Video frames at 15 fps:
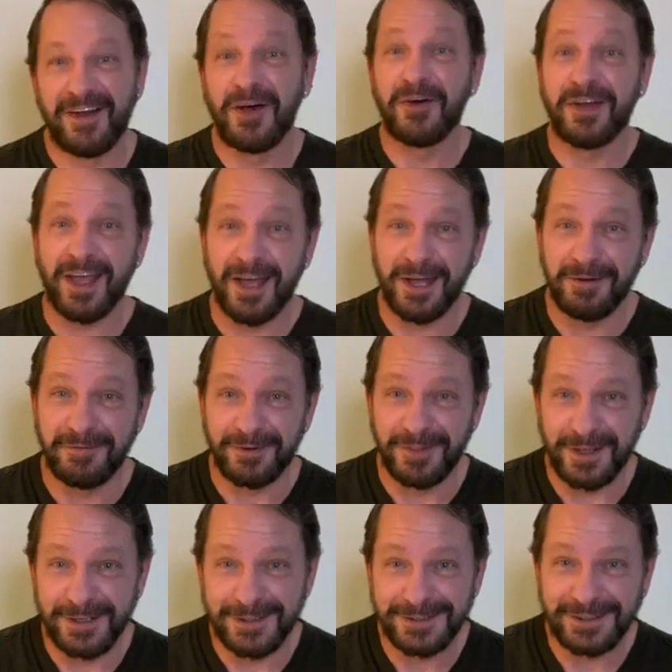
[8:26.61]
Okay, for
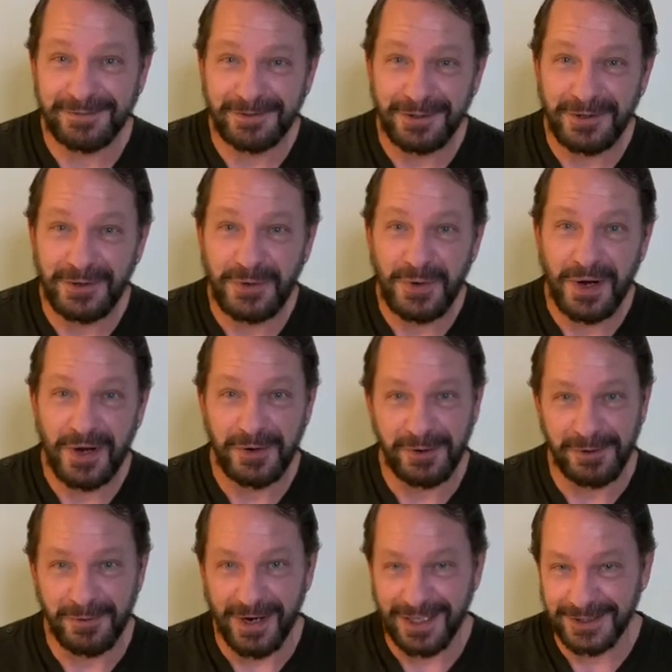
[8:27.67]
those of you who
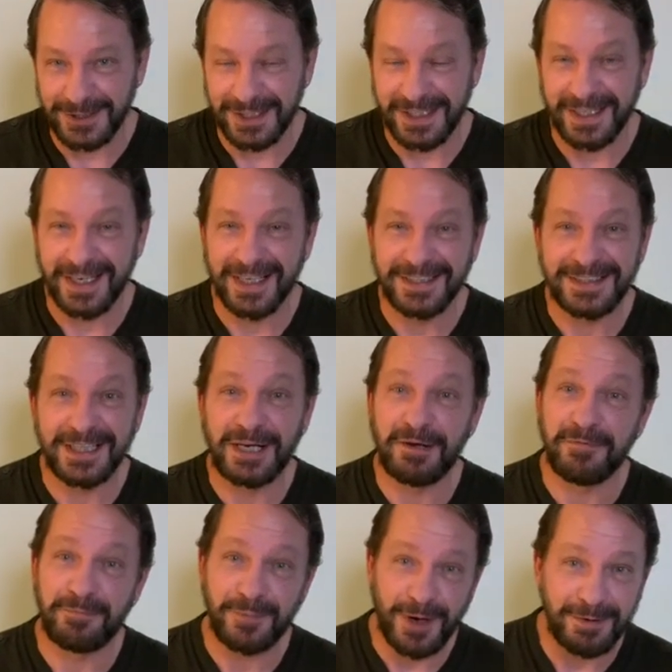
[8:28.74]
are watching, and I said
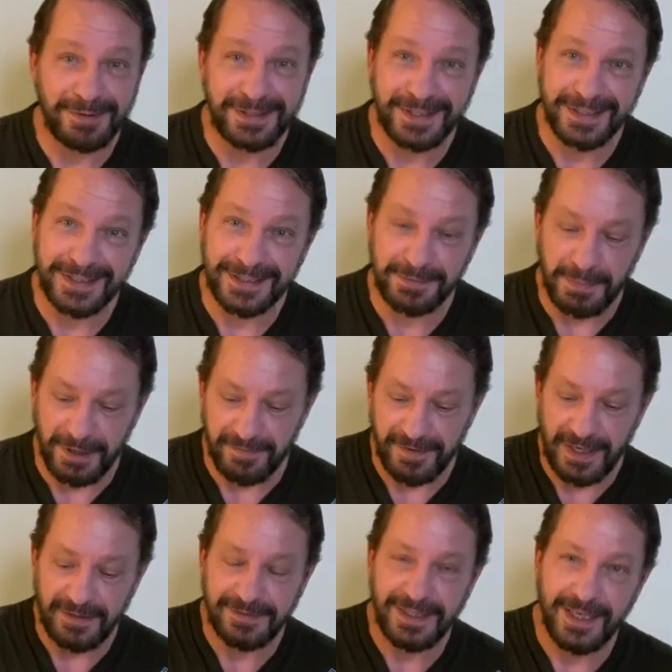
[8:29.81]
I've probably done this about
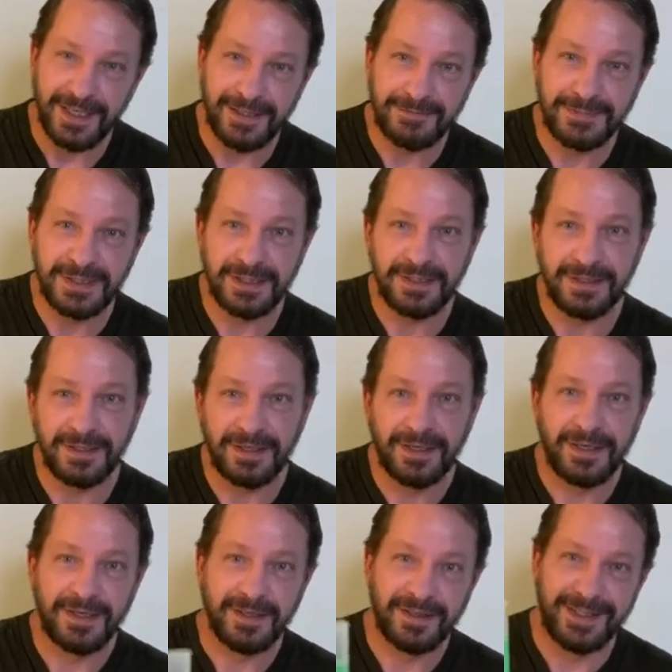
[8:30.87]
5 times,
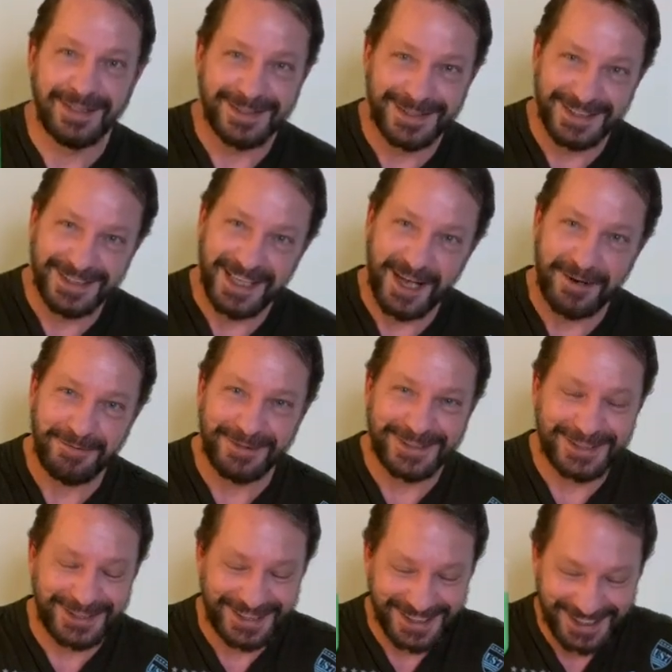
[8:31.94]
this is how
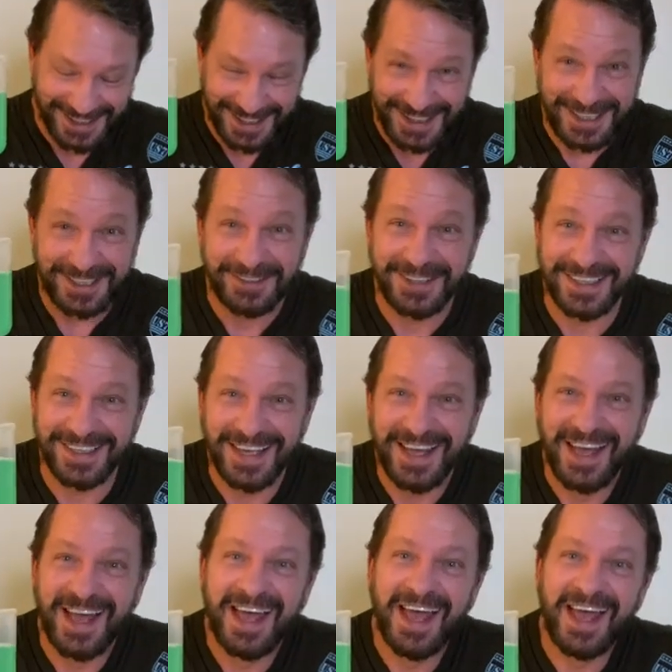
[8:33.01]
much liquid
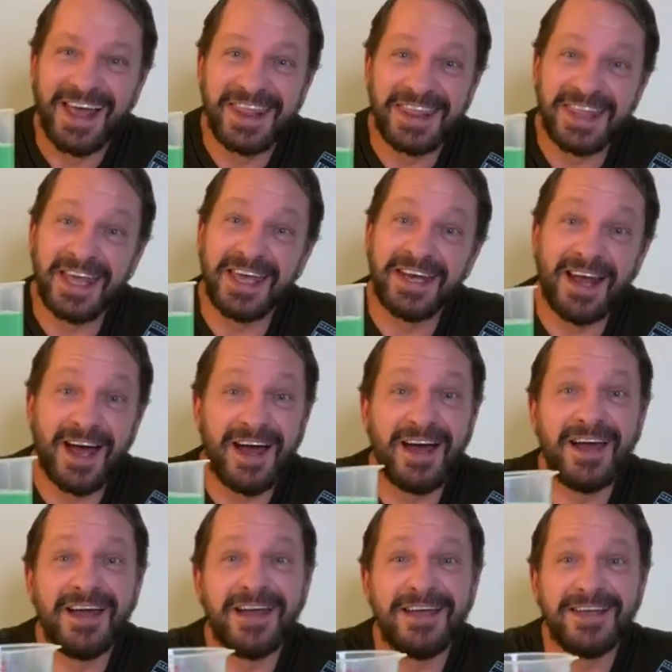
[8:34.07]
that
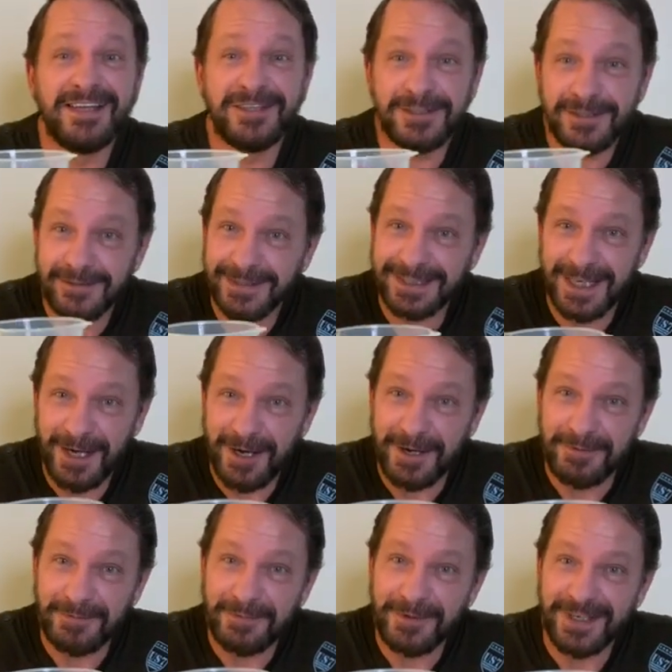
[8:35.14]
I used
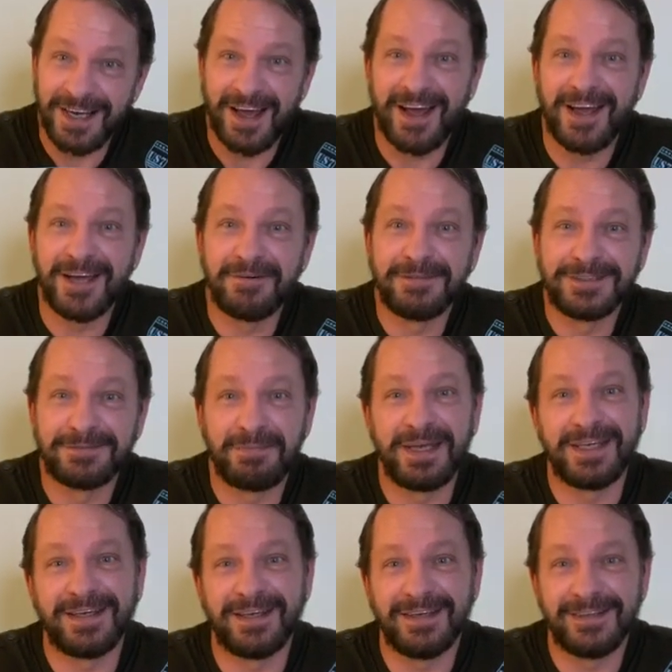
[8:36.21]
up when I was
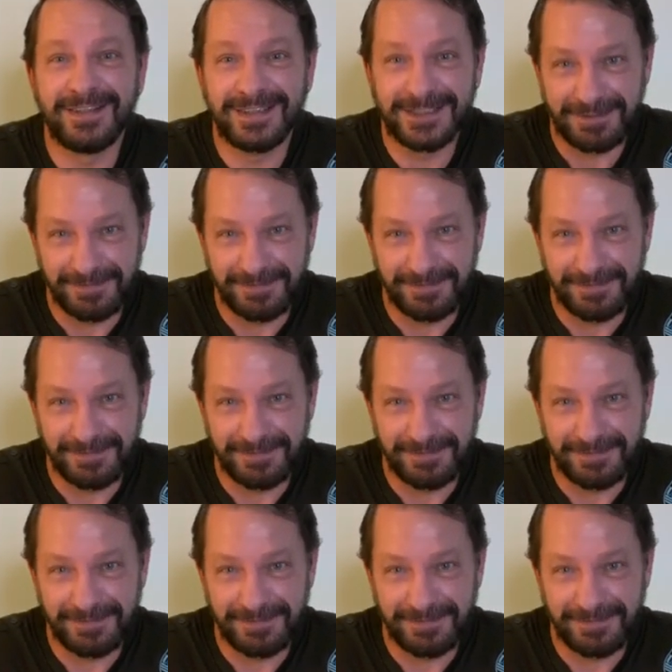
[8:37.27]
making this